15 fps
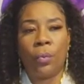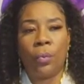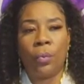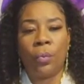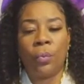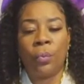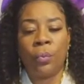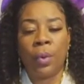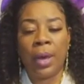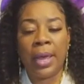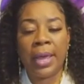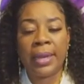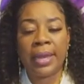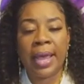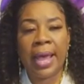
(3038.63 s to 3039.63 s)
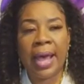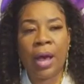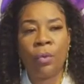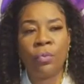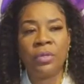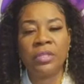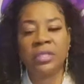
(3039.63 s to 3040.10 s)
What,
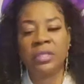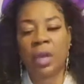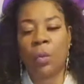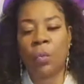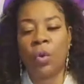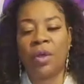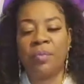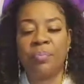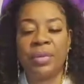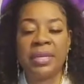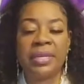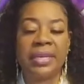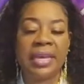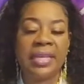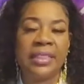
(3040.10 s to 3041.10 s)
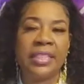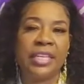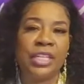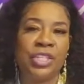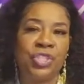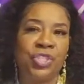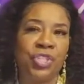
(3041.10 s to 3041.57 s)
how would someone begin
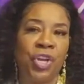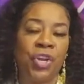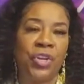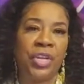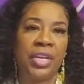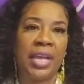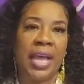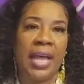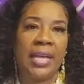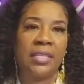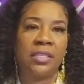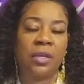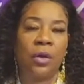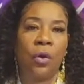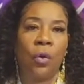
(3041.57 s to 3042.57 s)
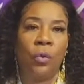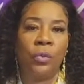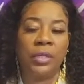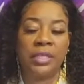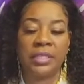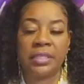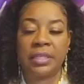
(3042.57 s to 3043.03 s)
their journey as a
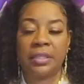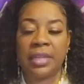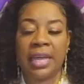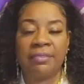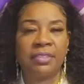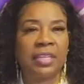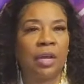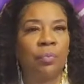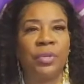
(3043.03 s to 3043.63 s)
holistic lifestyle?